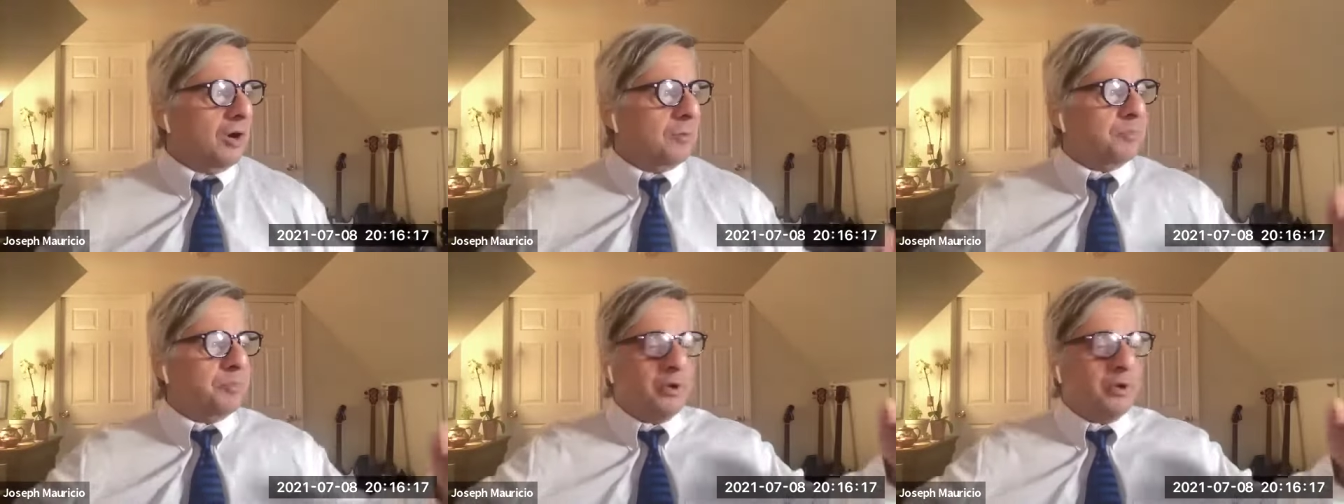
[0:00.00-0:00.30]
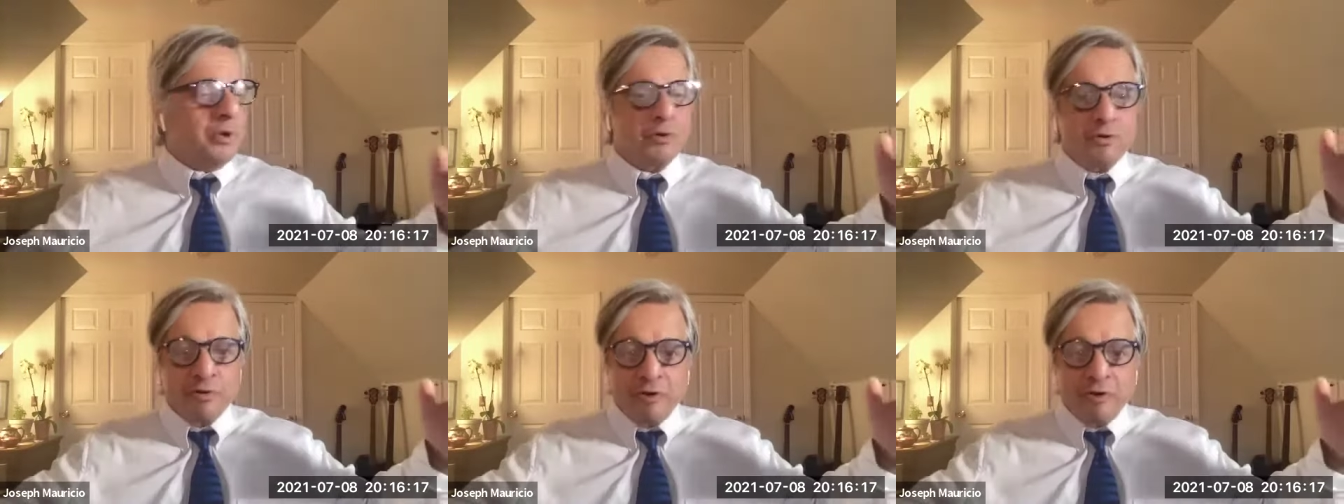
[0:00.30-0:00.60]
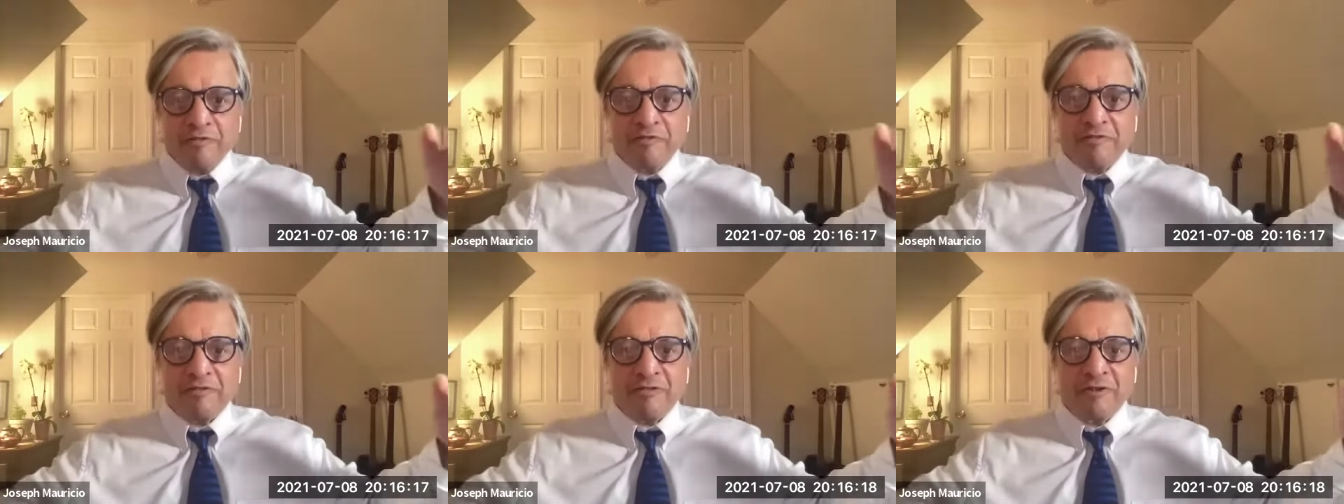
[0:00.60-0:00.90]
Our
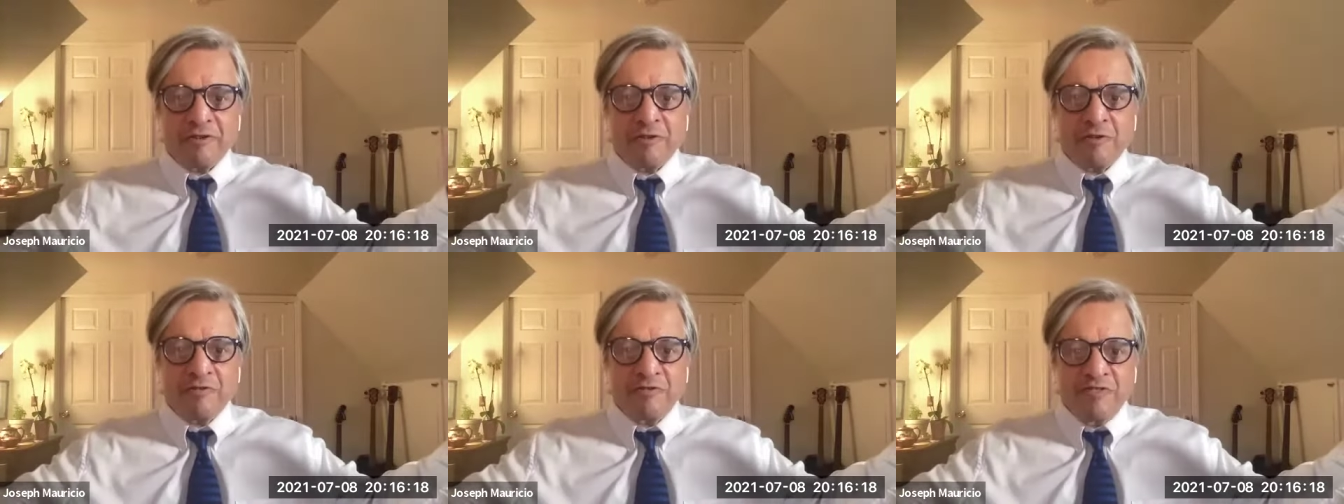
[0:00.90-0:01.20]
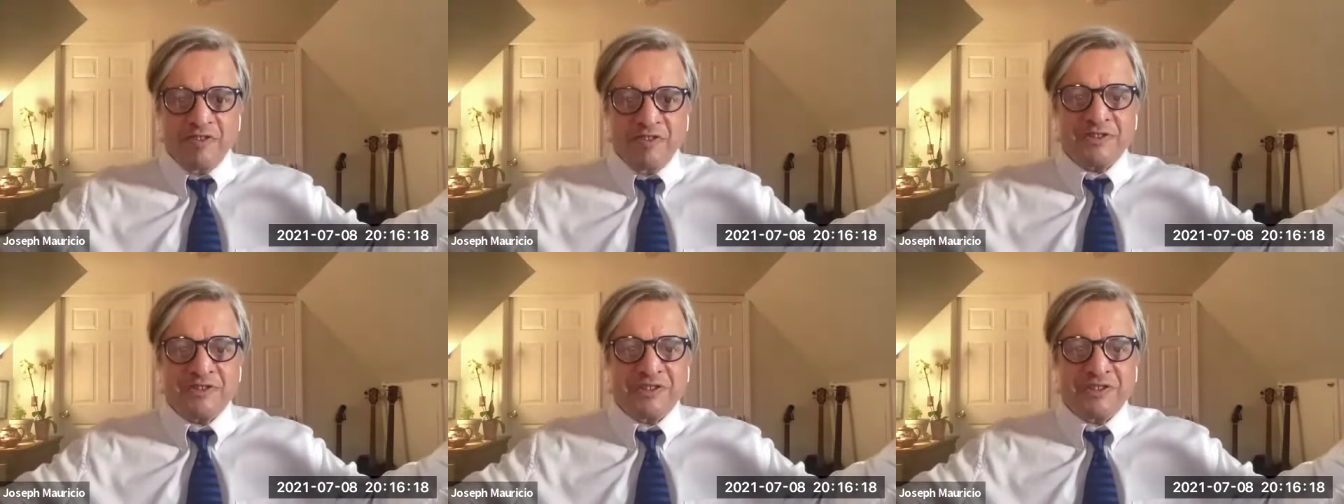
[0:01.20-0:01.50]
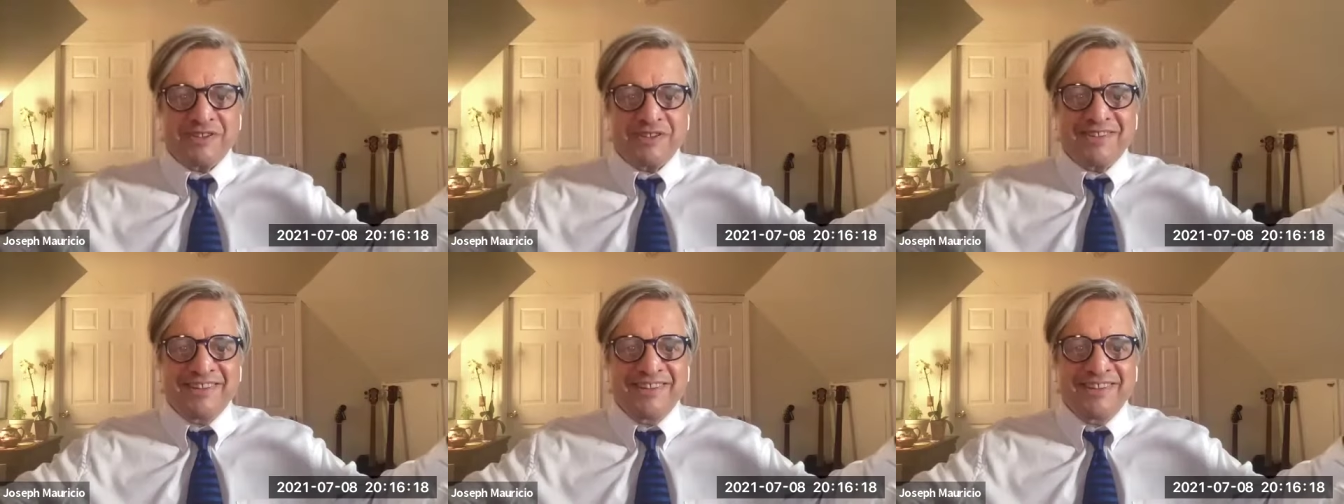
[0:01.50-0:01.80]
peripheral
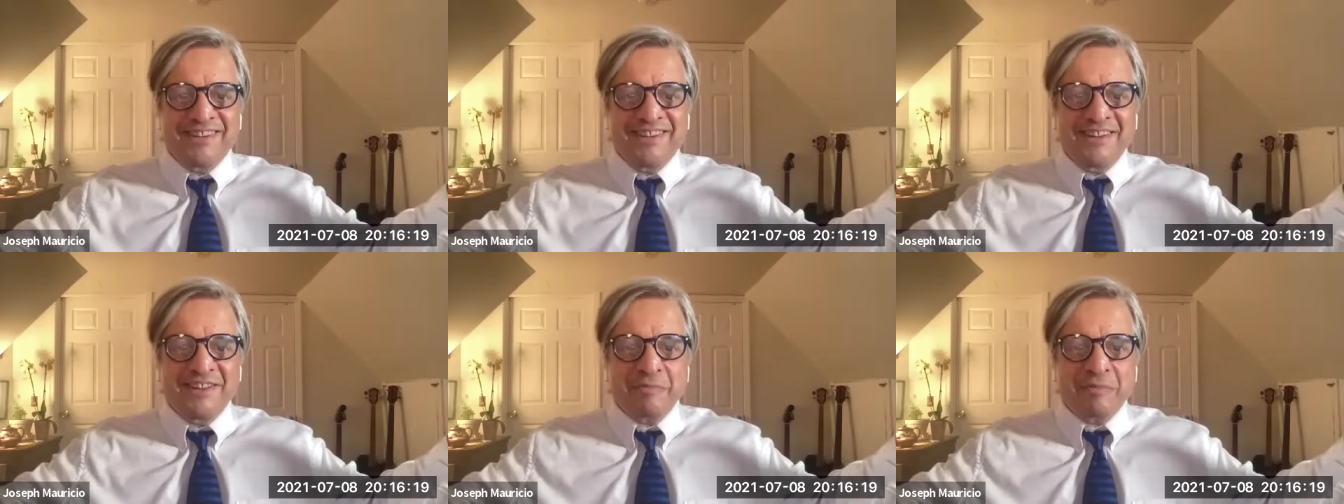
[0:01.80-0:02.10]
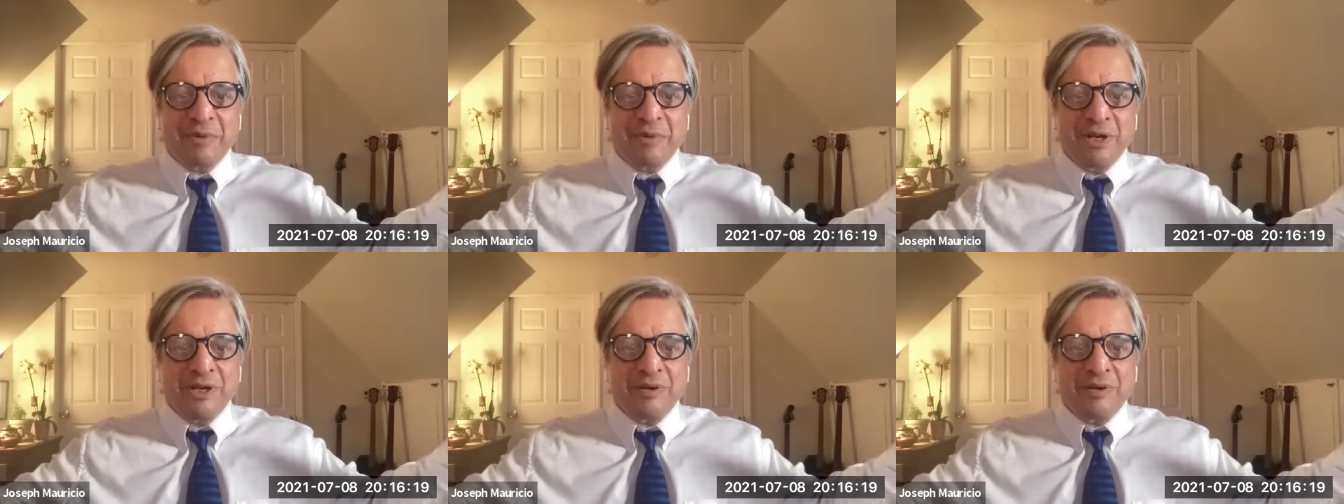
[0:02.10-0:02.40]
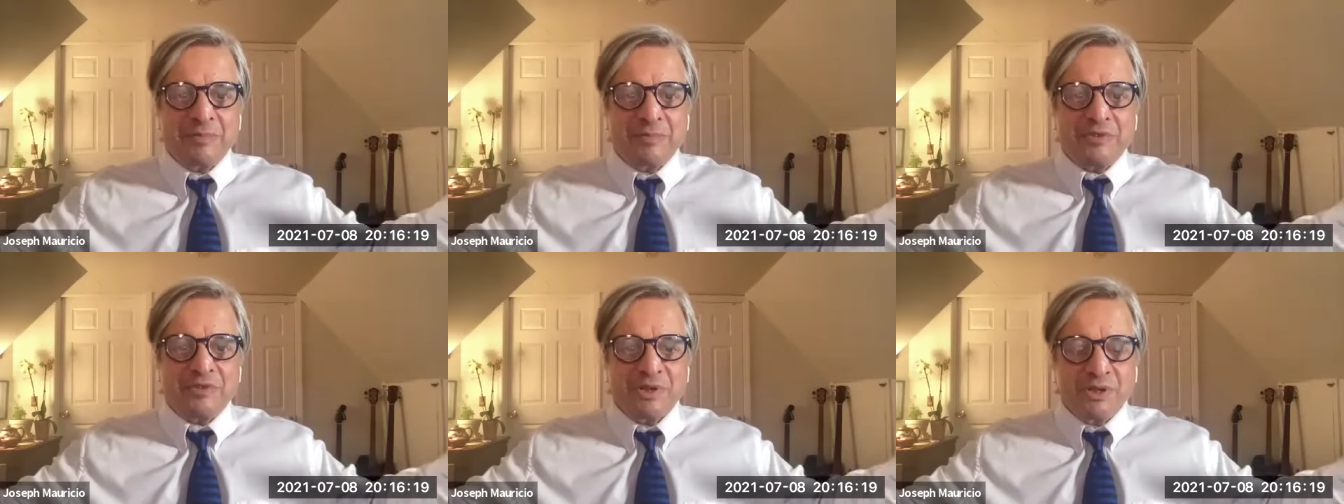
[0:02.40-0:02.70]
vision
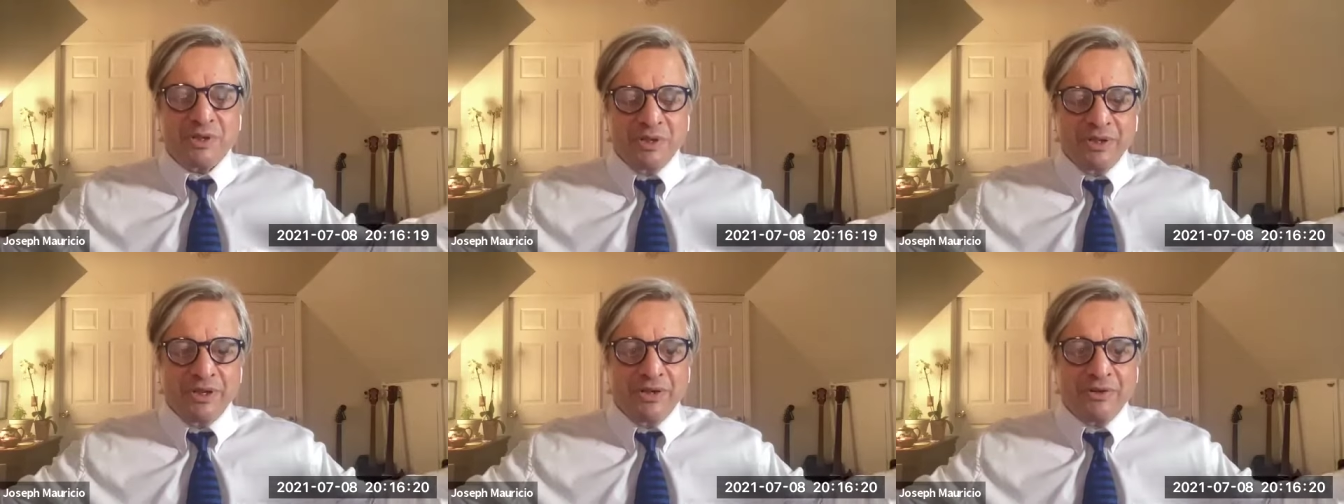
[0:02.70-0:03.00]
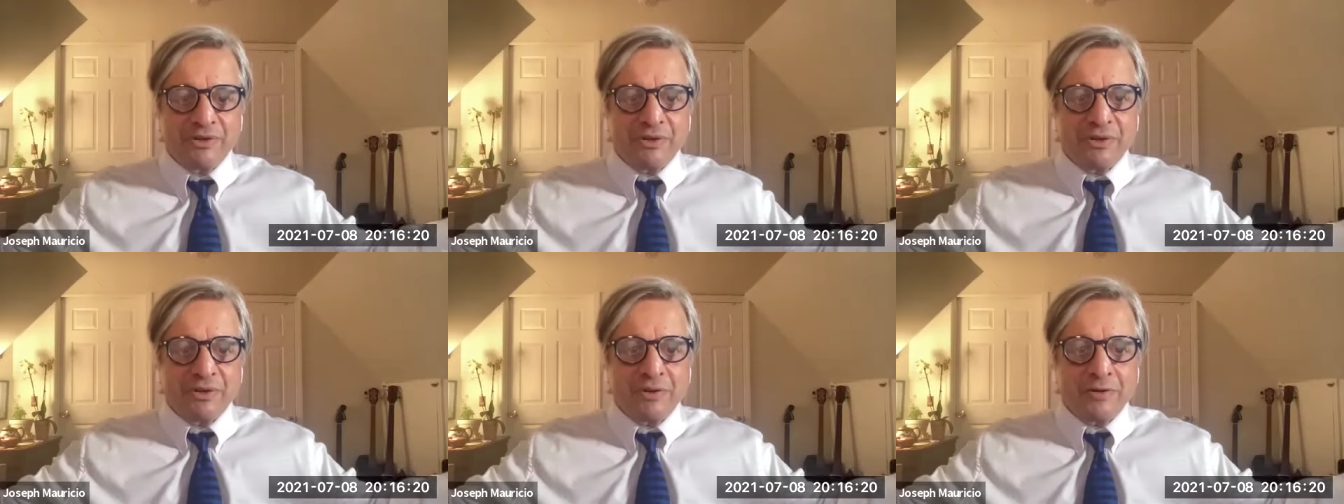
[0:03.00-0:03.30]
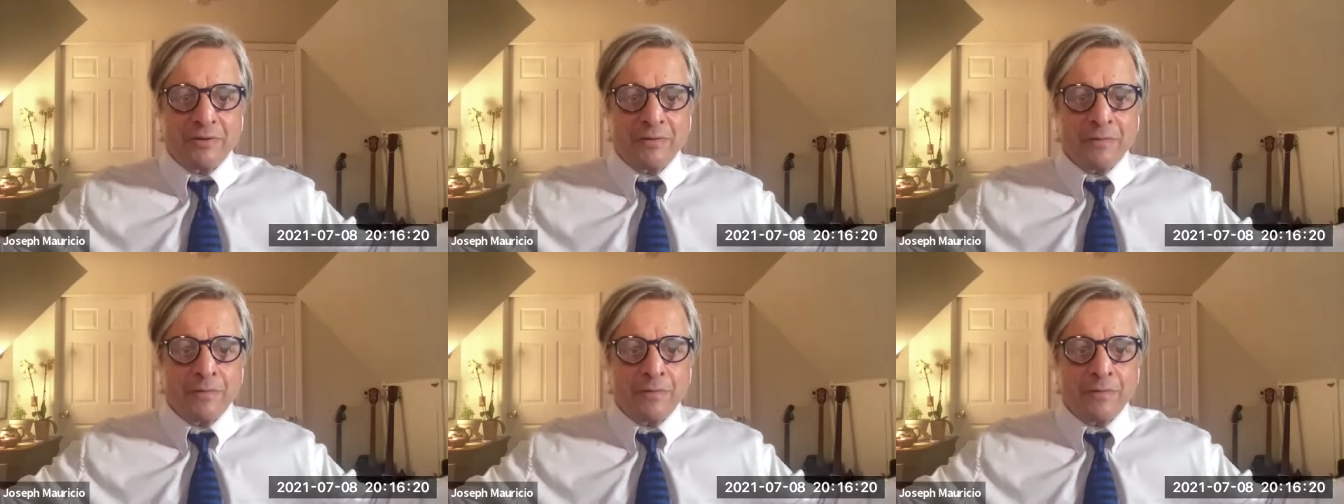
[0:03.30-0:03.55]
becomes clearer.